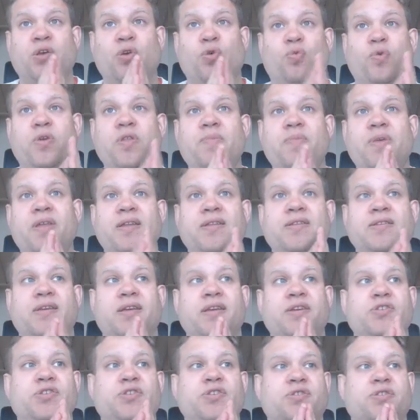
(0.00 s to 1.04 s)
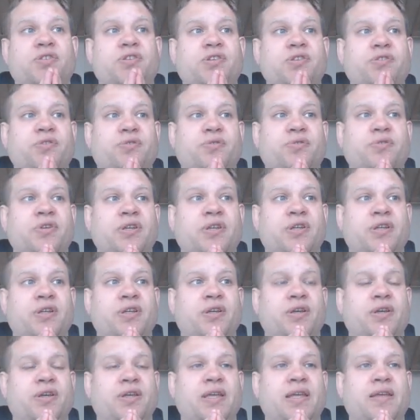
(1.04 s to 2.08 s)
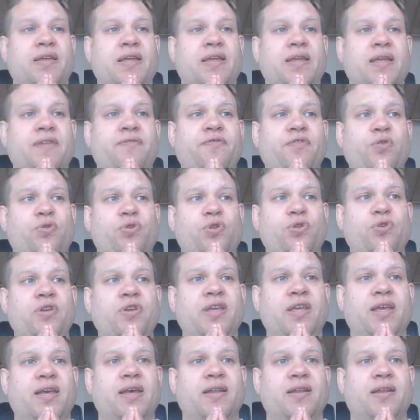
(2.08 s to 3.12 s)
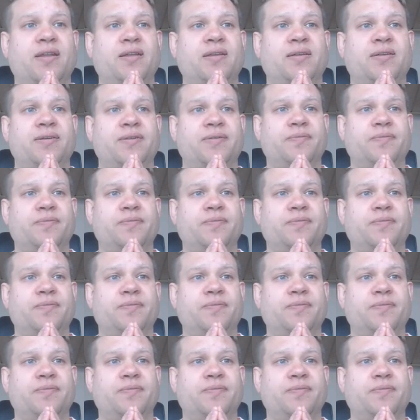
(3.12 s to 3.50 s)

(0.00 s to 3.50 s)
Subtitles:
with meditation too, if you look at